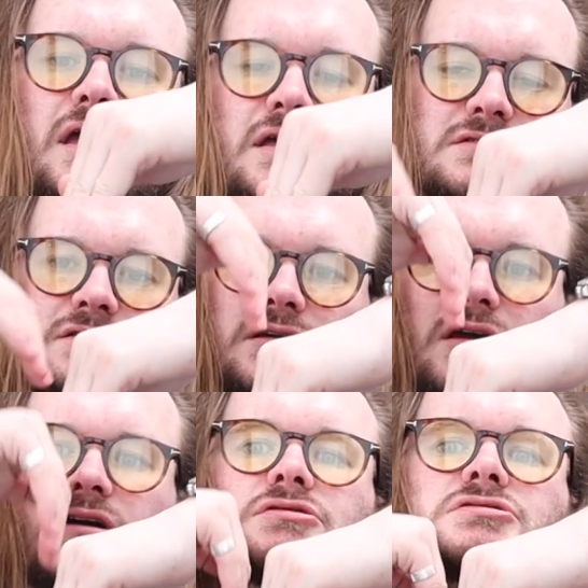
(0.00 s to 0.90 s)
is to
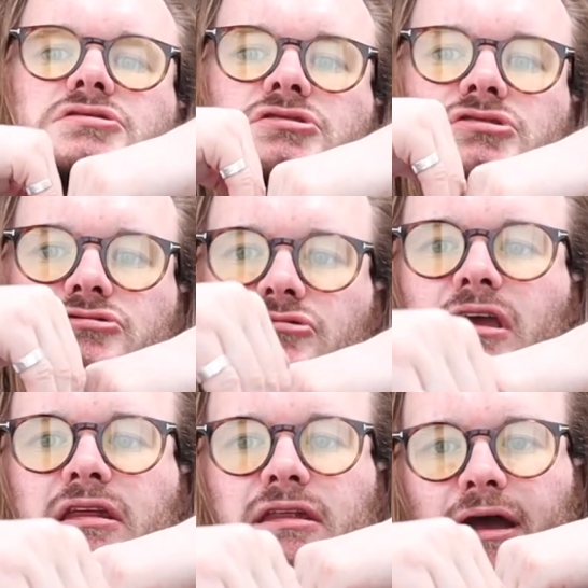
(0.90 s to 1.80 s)
cut
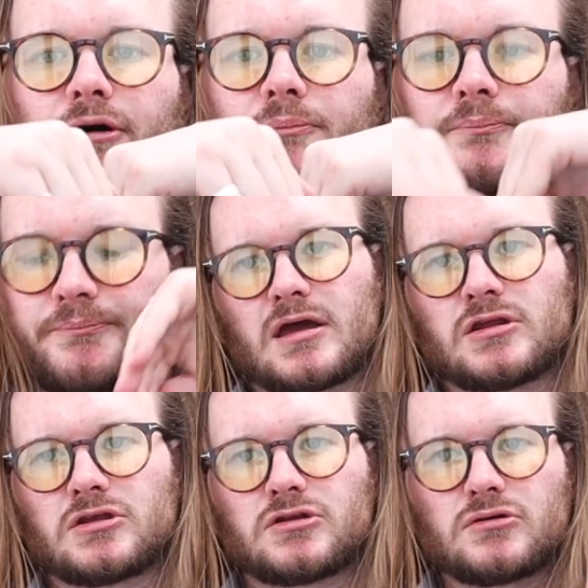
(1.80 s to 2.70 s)
straight down. And
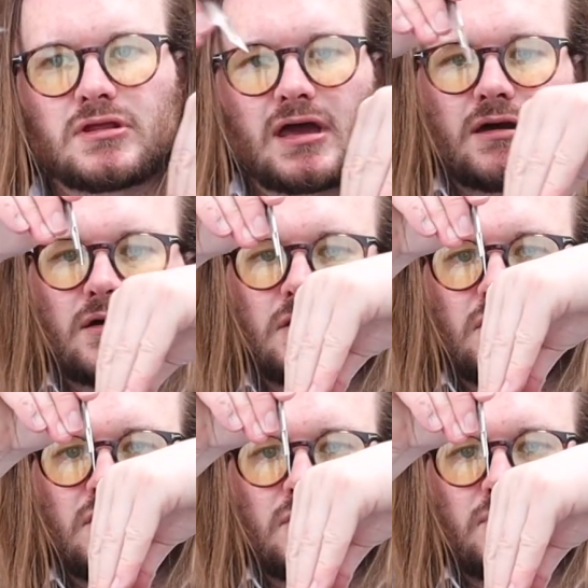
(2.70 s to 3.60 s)
you do that
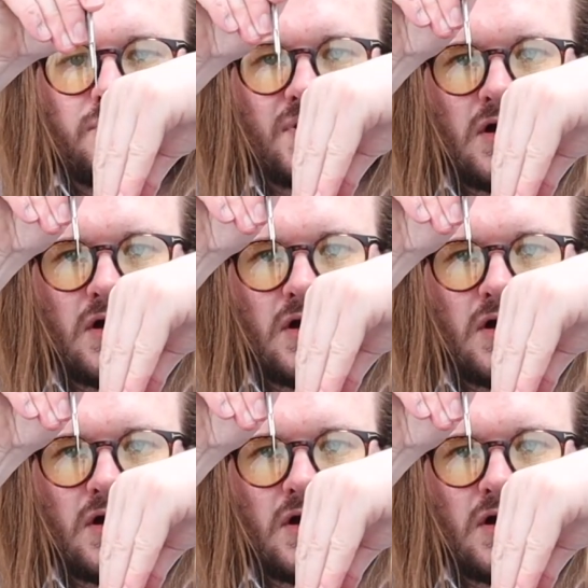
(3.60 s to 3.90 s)
by